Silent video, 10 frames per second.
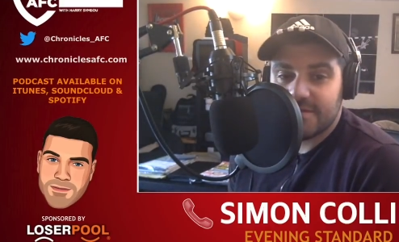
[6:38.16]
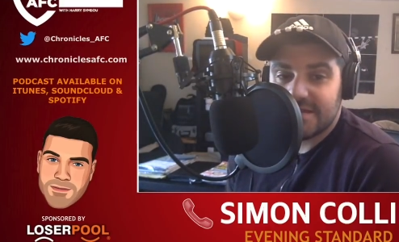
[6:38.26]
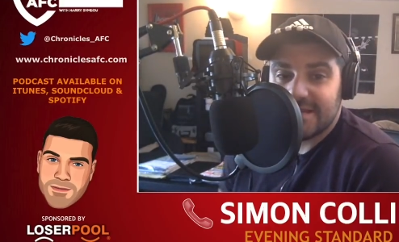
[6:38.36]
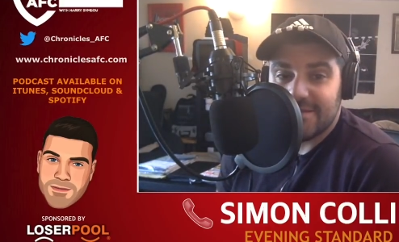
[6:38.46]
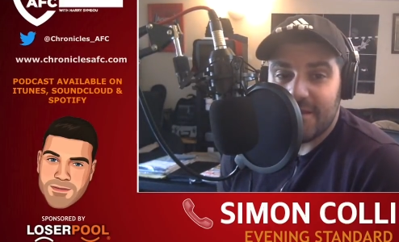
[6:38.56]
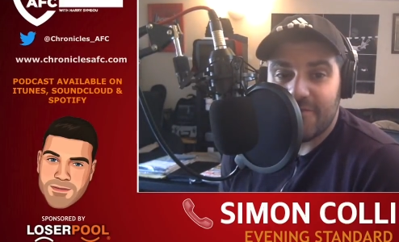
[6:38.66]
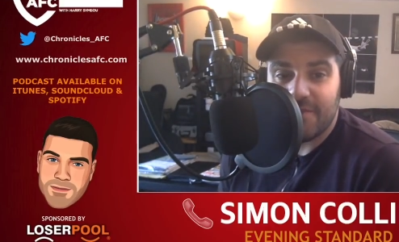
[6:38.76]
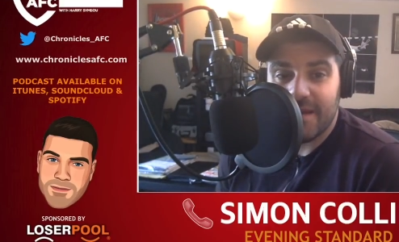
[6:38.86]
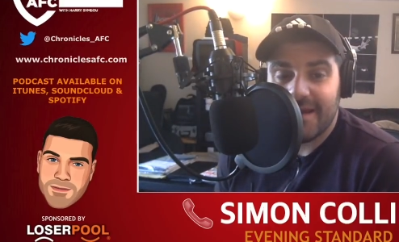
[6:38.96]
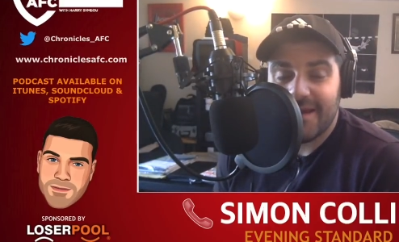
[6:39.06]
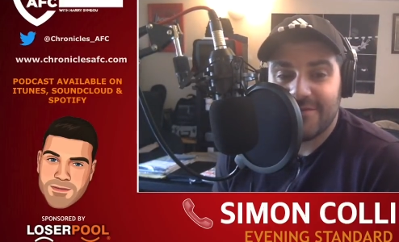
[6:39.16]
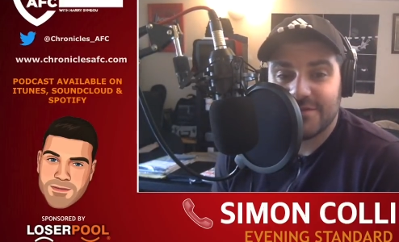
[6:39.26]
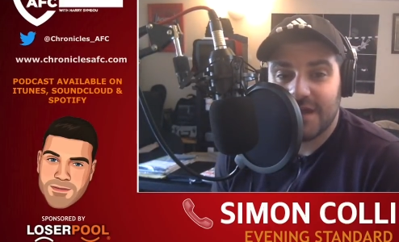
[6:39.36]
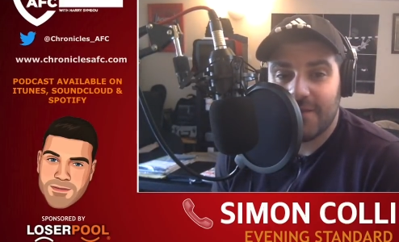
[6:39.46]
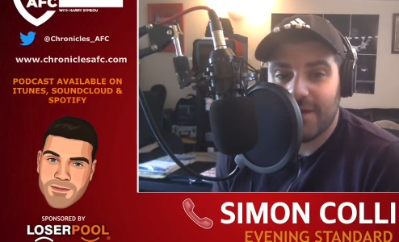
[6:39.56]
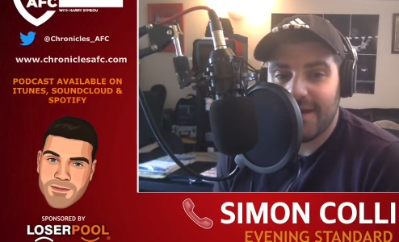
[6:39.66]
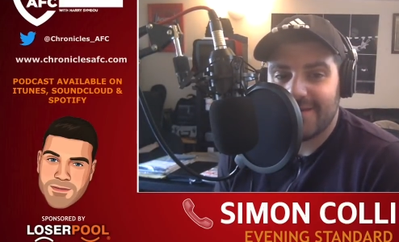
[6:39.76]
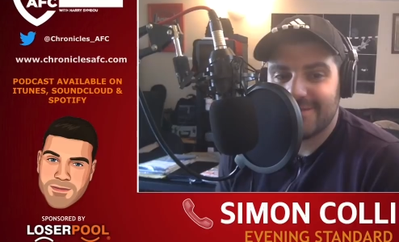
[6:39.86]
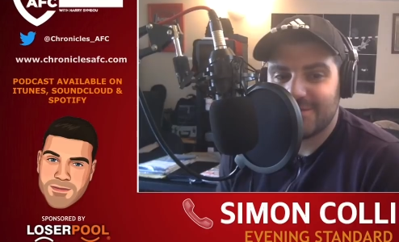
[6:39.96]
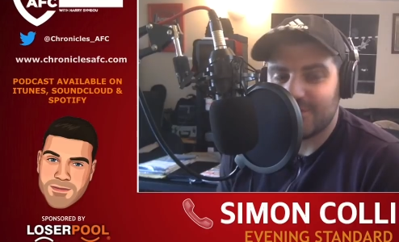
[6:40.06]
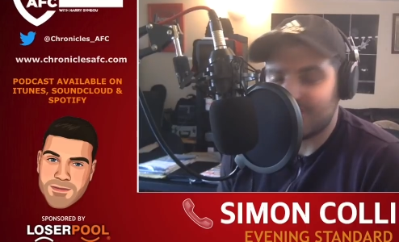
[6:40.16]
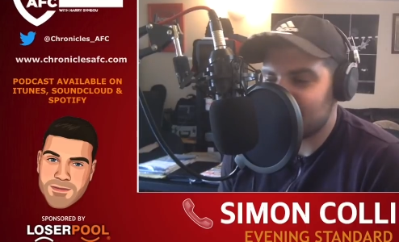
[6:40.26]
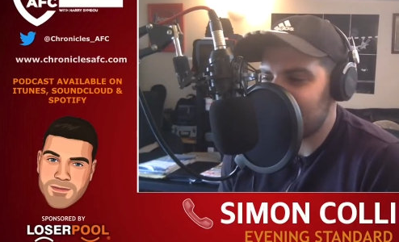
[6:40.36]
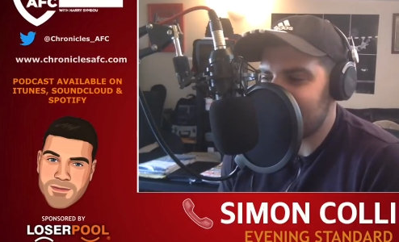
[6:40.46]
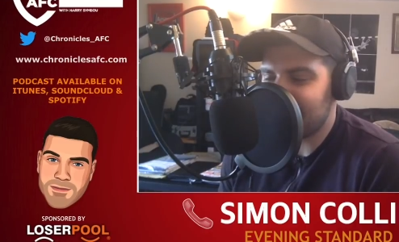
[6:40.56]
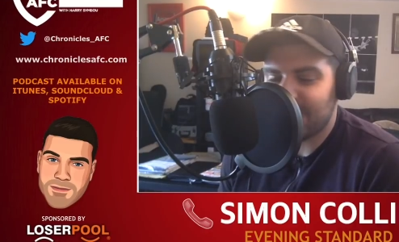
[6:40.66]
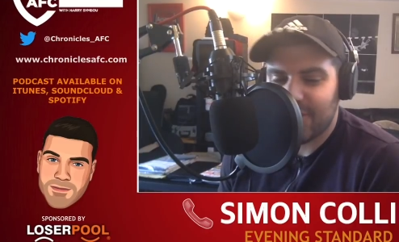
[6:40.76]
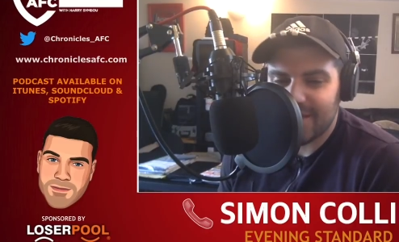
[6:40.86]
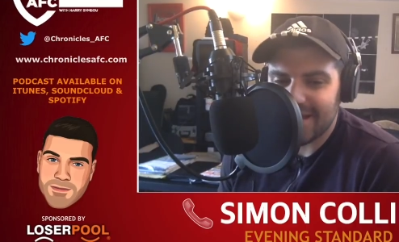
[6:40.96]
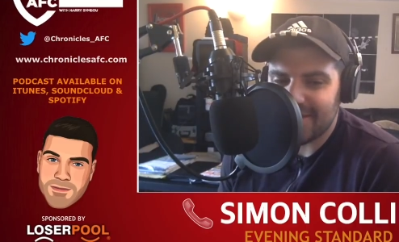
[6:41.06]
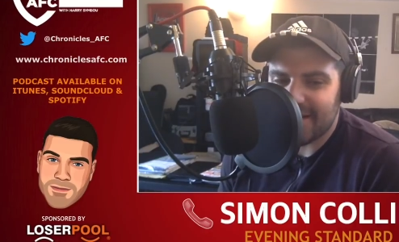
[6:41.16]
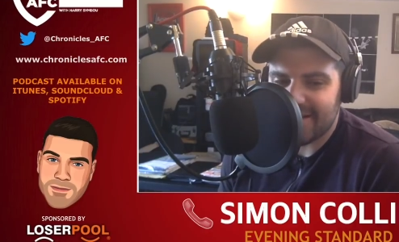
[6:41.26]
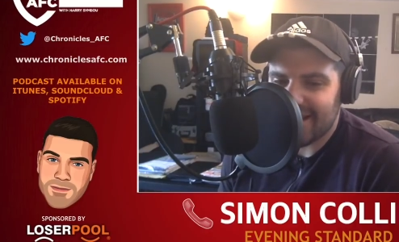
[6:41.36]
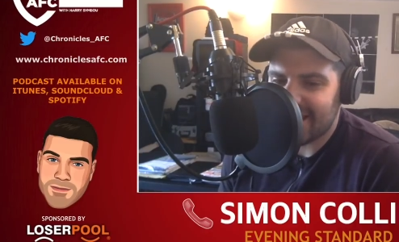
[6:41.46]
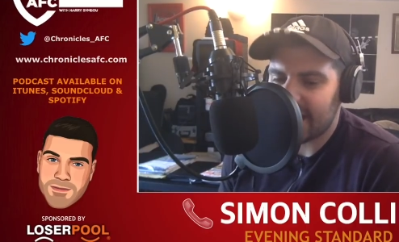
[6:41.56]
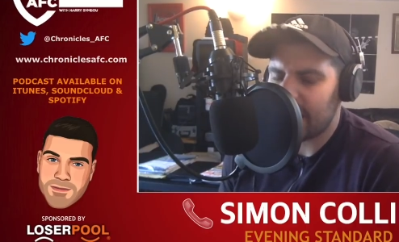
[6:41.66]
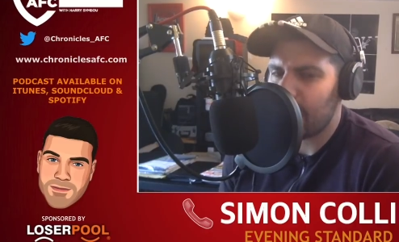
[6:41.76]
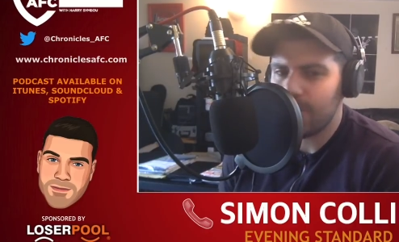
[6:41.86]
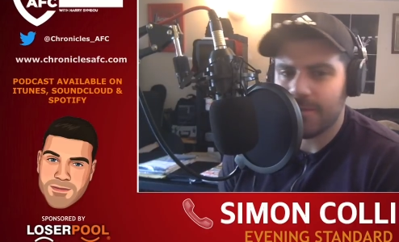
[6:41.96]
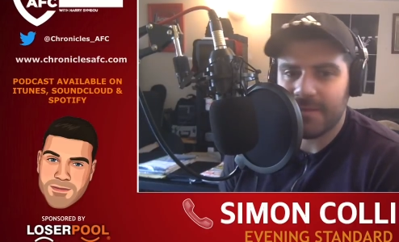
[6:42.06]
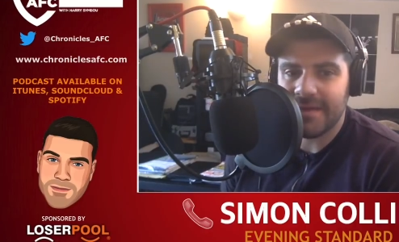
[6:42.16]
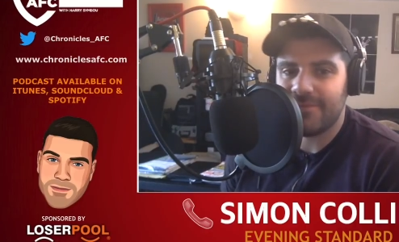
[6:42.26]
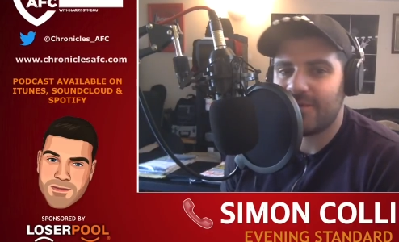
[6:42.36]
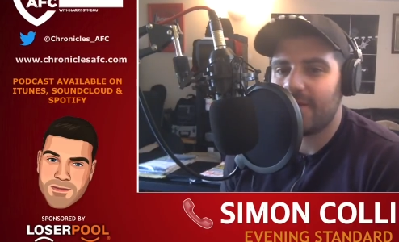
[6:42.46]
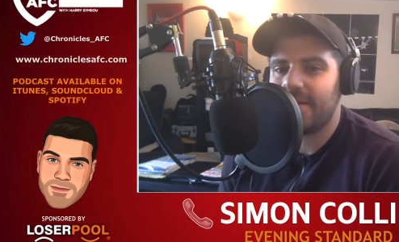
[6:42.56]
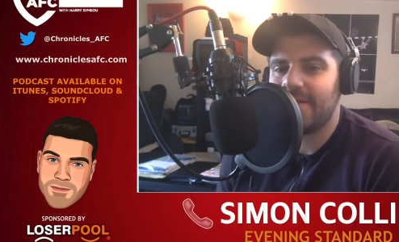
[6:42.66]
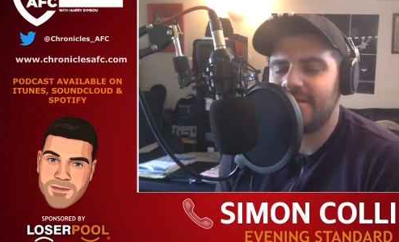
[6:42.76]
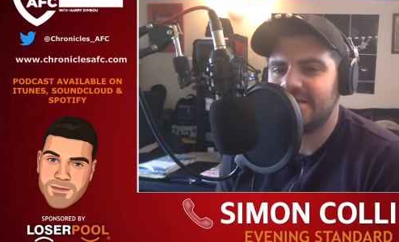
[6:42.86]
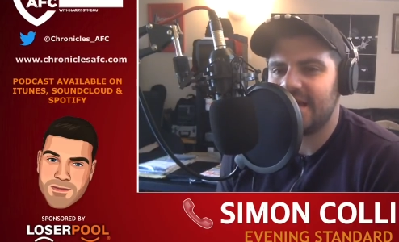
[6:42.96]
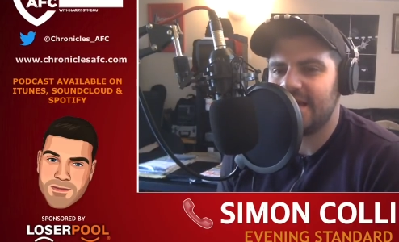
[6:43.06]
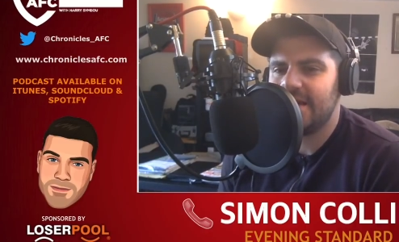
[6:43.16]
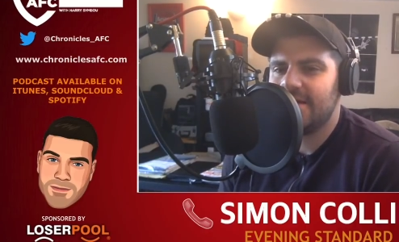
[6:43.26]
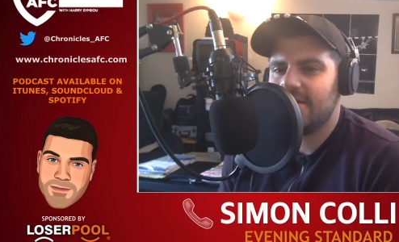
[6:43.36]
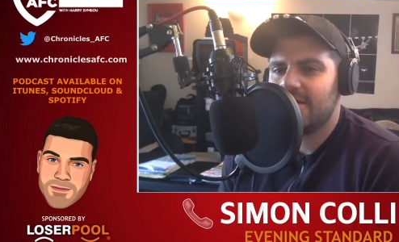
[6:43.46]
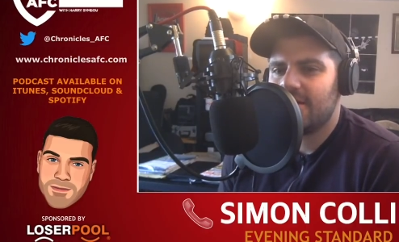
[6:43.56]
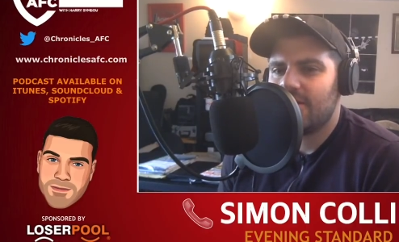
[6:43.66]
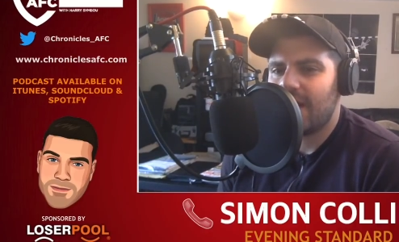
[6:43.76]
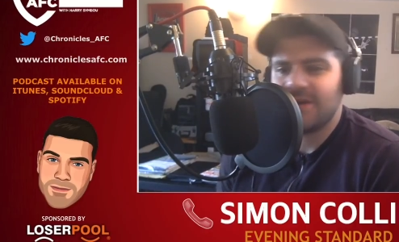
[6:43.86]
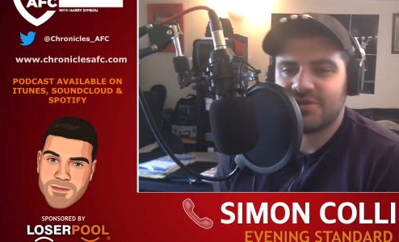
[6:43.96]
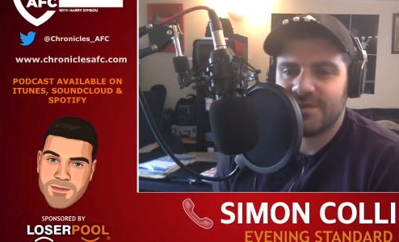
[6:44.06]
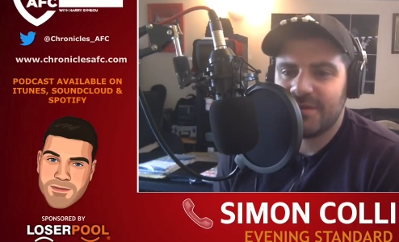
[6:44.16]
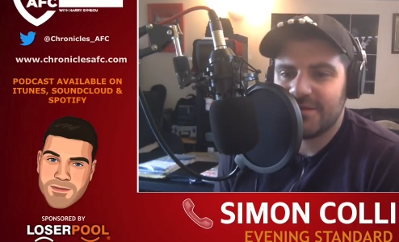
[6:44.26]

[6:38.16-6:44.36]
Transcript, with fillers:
Speaker 1: seen them everywhere. Every time I sort of tweet or comment about it, I get a load of people coming at me saying, actually, we